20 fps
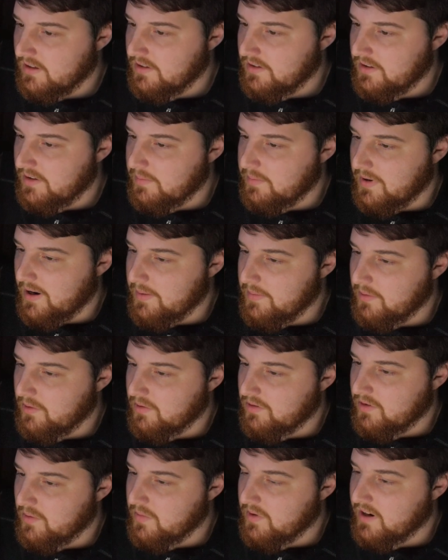the Bible
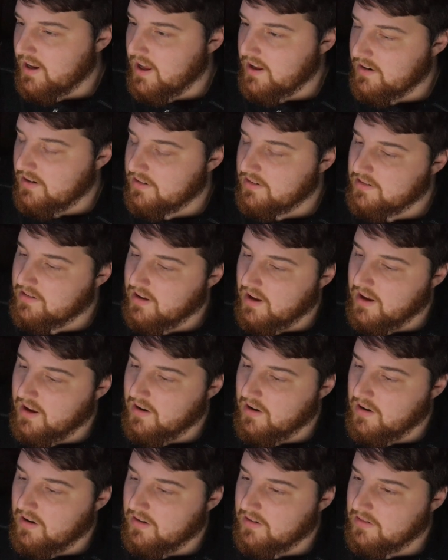someone had to say
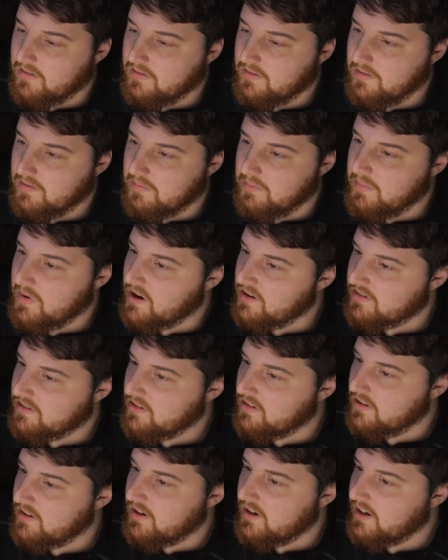on
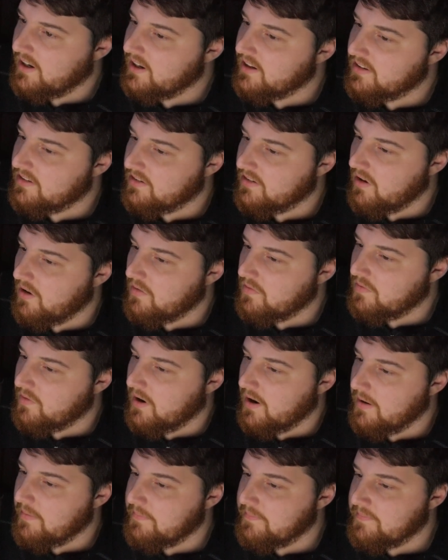masculinity itself,
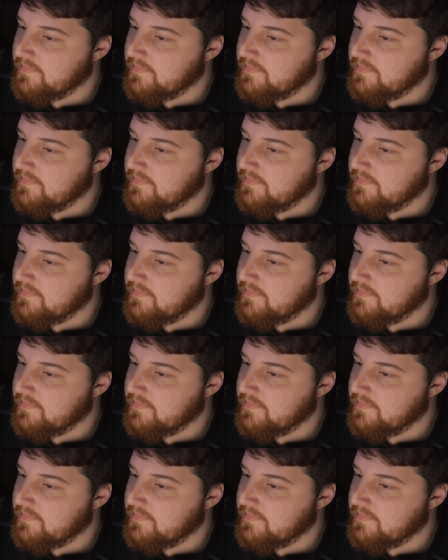right?